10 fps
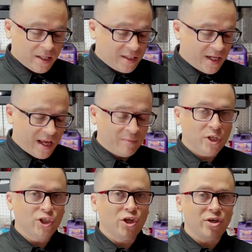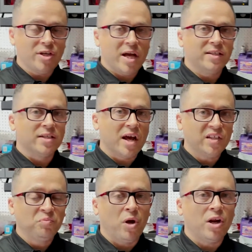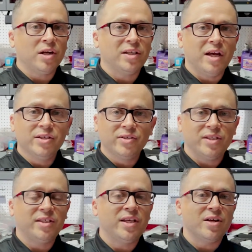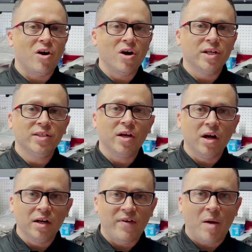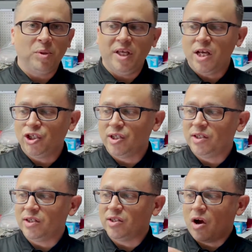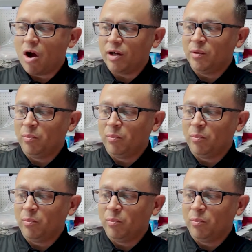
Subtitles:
Today I'm gonna show you guys a nice product. I use this thing on a ton of applications. It's the Honda